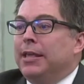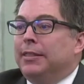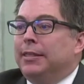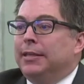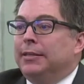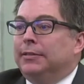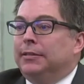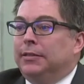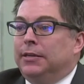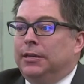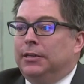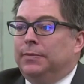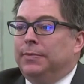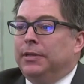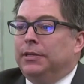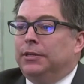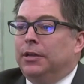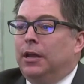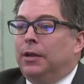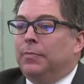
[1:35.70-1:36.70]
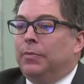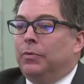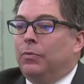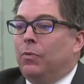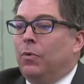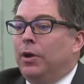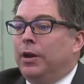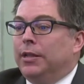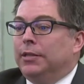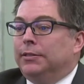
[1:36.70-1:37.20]
things that need to be done. But
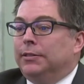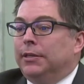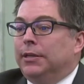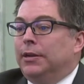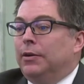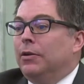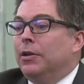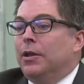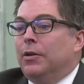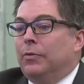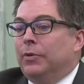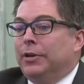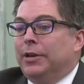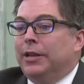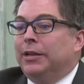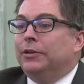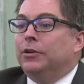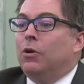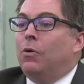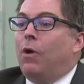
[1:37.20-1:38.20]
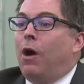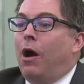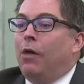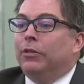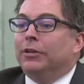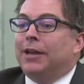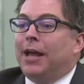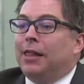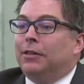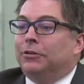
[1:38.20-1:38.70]
one is, we need to know all the
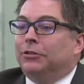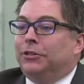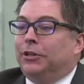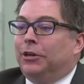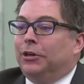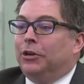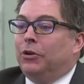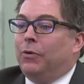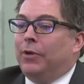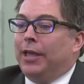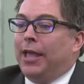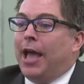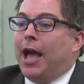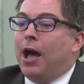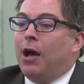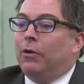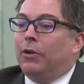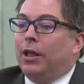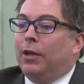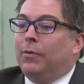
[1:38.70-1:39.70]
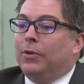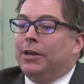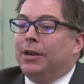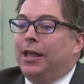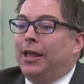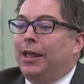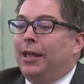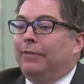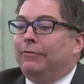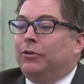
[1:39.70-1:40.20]
dollars that are going out, and we need to
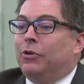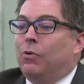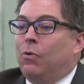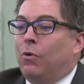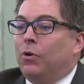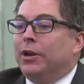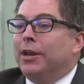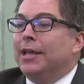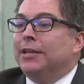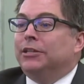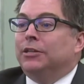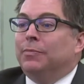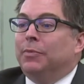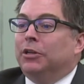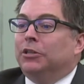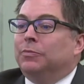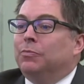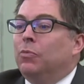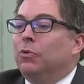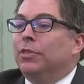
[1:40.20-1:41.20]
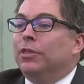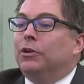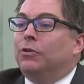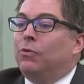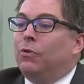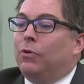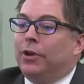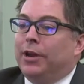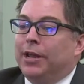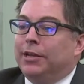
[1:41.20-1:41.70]
have coordination. But it's more than
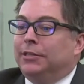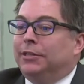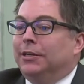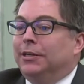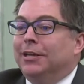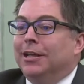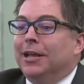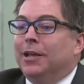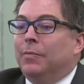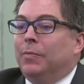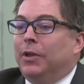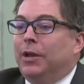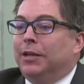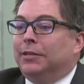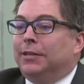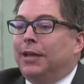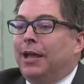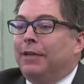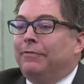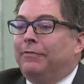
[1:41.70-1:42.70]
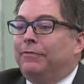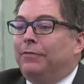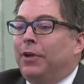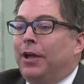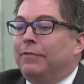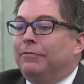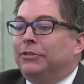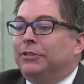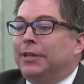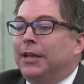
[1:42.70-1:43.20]
coordination, because
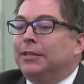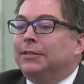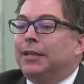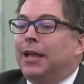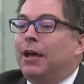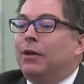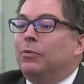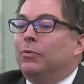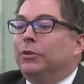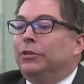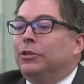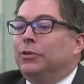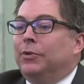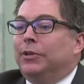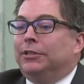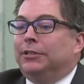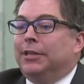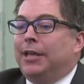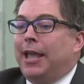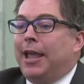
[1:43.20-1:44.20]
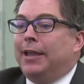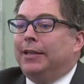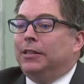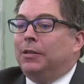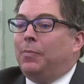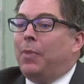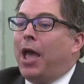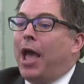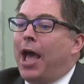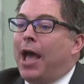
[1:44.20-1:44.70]
I've sat down with USDA in the
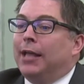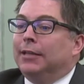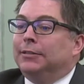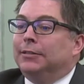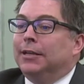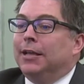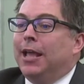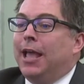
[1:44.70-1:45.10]
past,